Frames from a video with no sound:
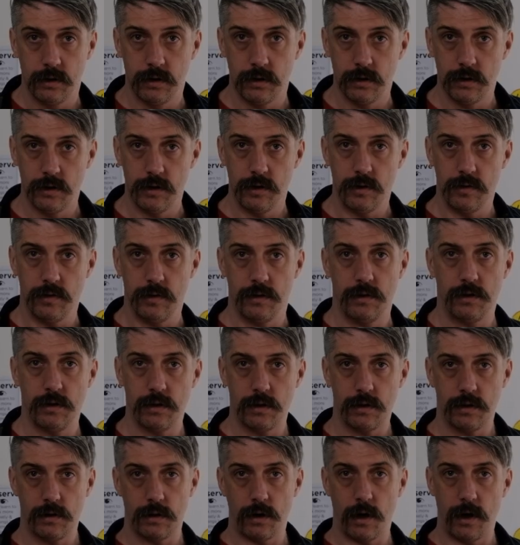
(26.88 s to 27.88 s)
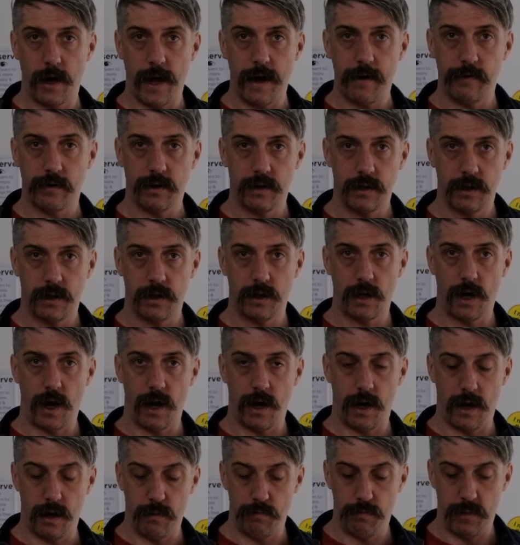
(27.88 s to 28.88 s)
To start out,
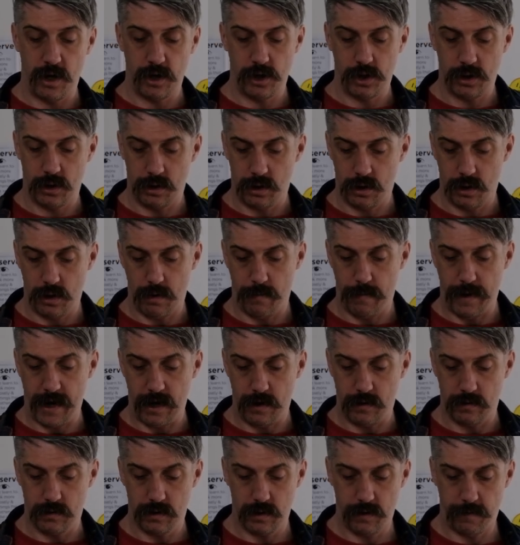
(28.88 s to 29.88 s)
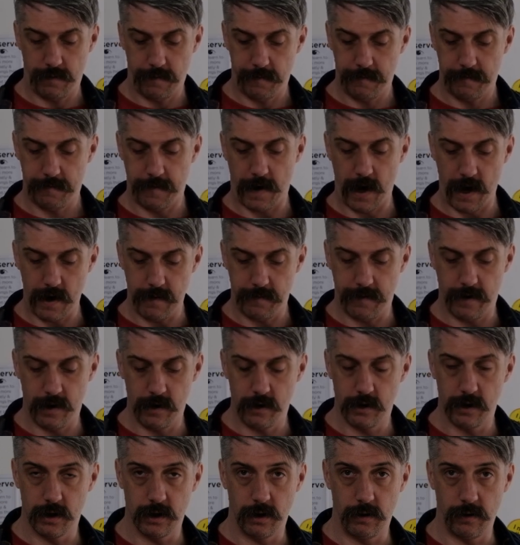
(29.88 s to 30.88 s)
I measured about
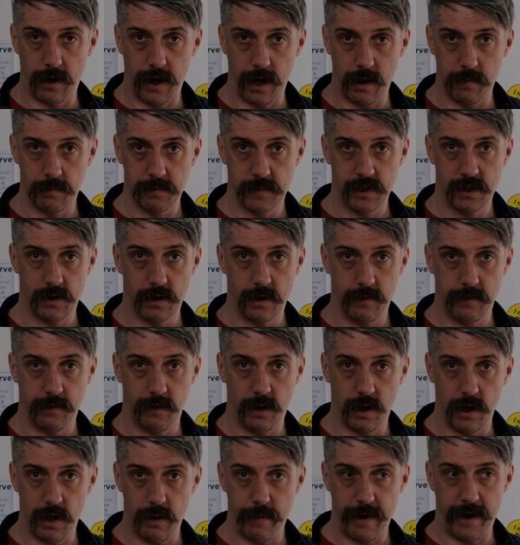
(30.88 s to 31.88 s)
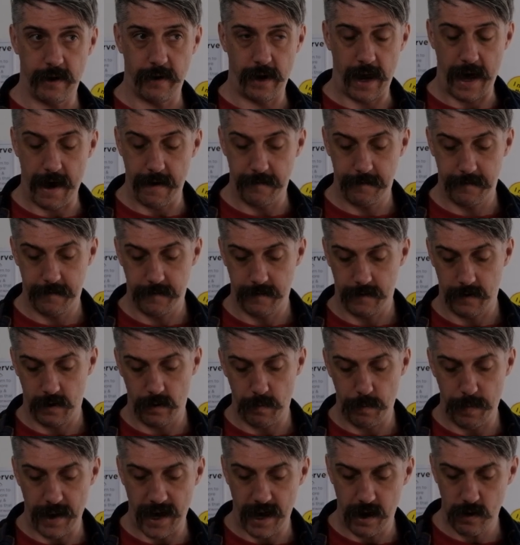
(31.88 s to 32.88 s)
500 grams of clay, about half a
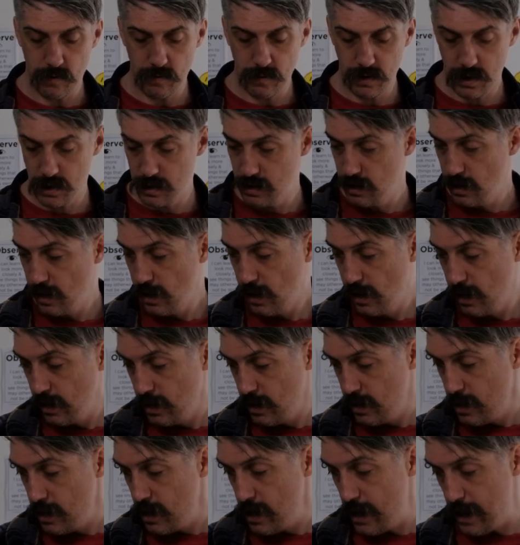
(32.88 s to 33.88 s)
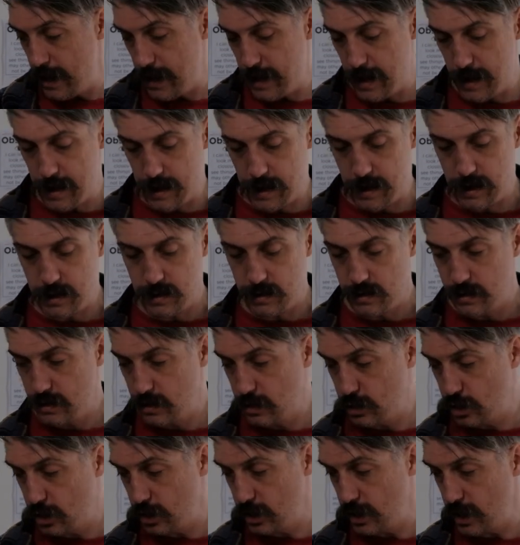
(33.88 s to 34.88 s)
pound. And
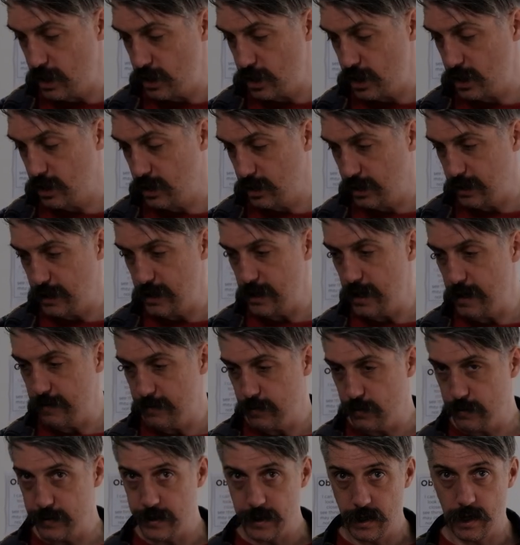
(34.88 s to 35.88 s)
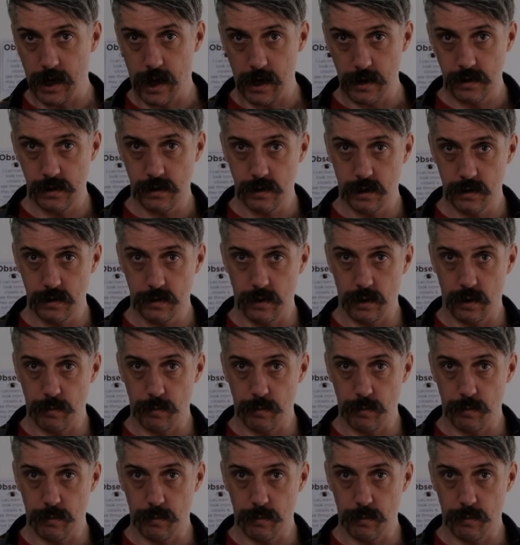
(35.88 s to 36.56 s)
traditionally, everyone kind of starts with a